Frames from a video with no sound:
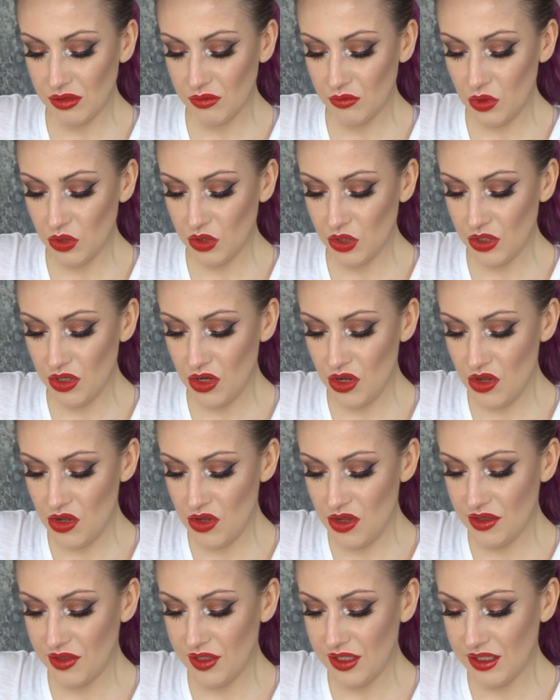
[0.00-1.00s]
What on
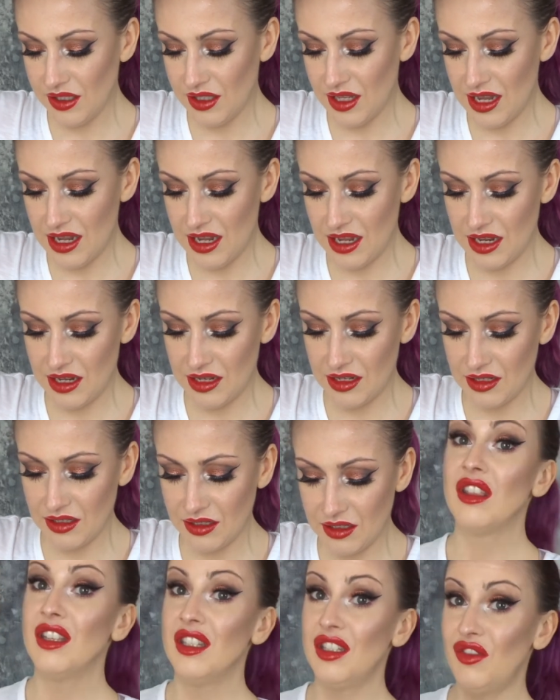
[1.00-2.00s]
earth is that?
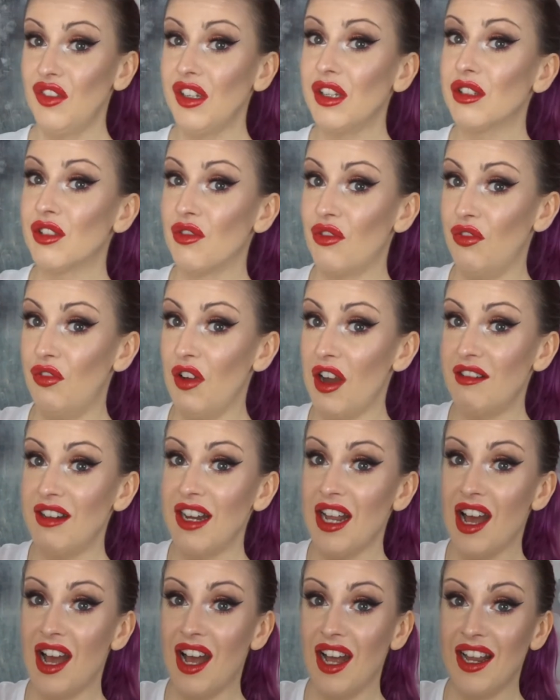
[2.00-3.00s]
This feels very
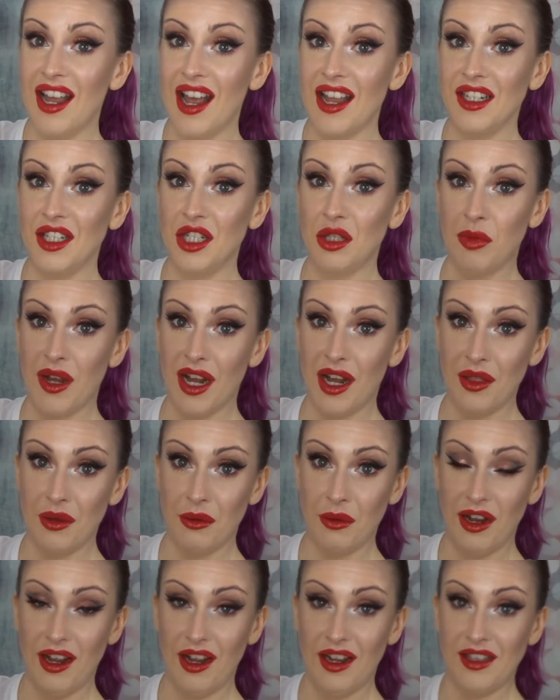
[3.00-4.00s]
high-end, by the
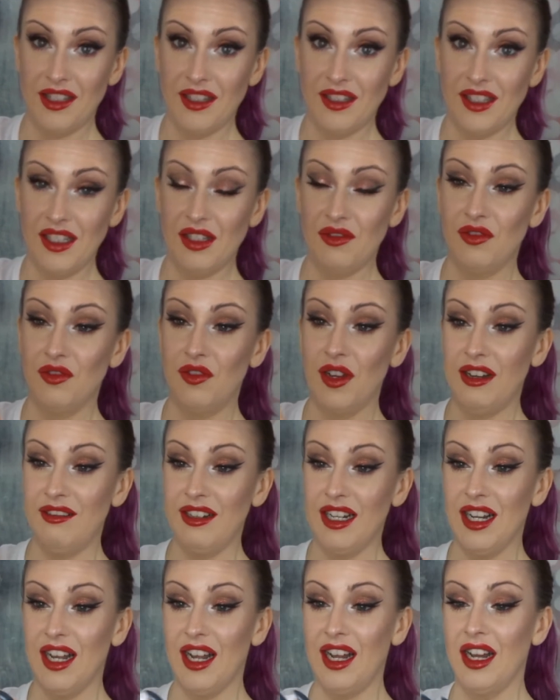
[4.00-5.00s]
way. This is
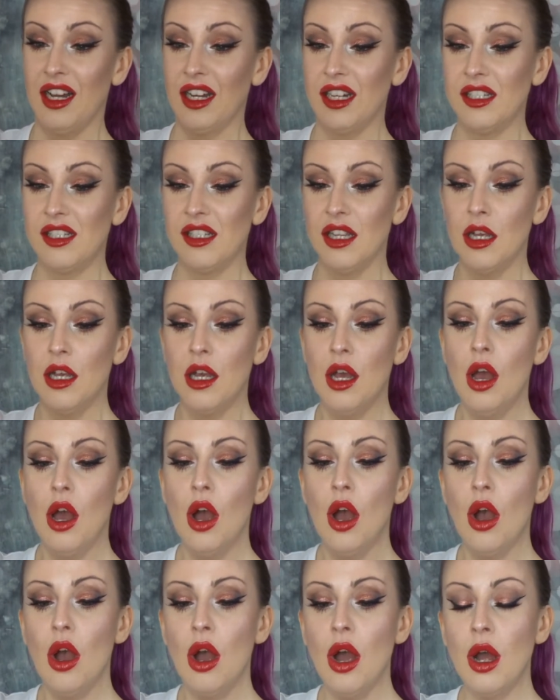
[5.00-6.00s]
very nice.
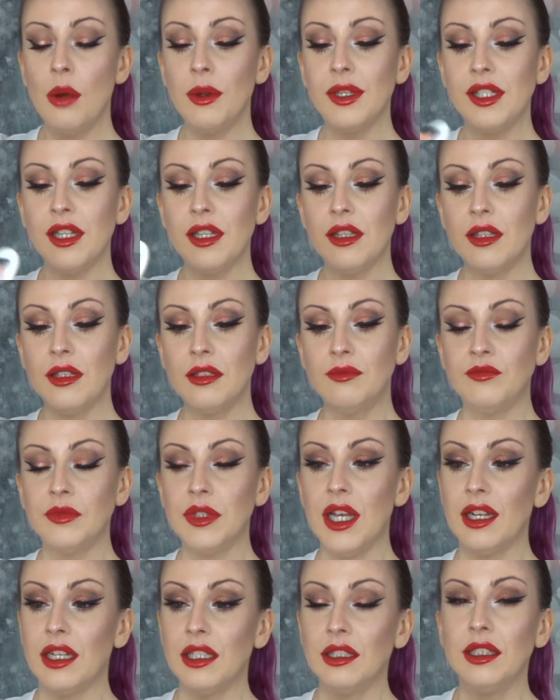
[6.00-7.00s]
Oh, is it the
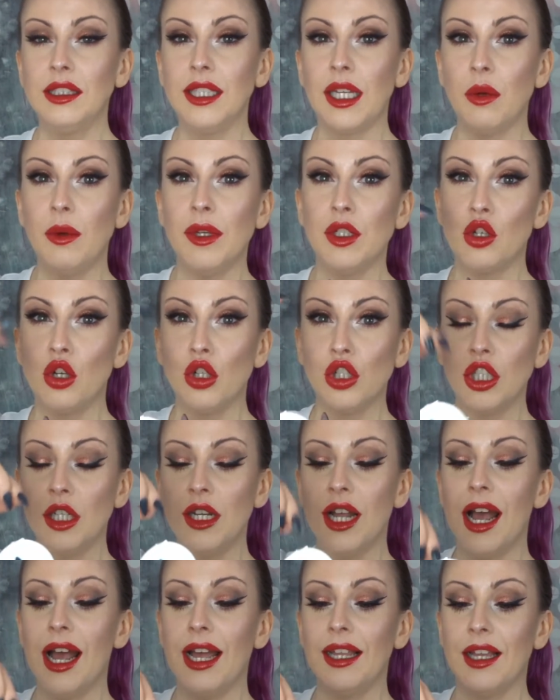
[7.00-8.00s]
like a liquid cushion
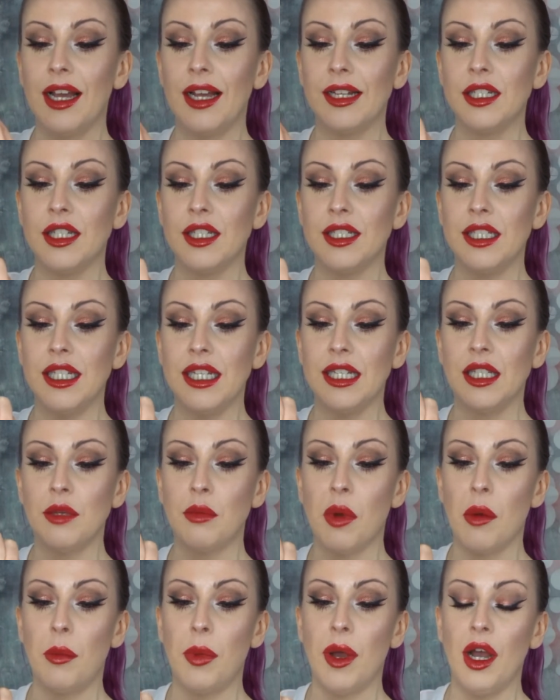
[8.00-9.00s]
highlighter dealy
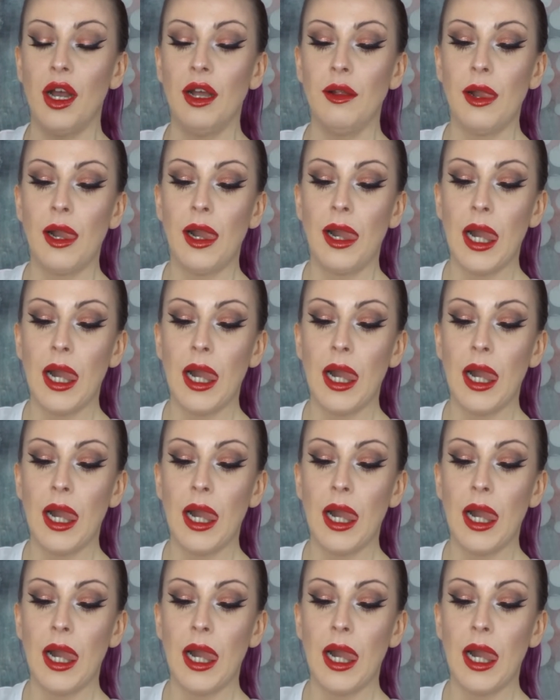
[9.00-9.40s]
bopper?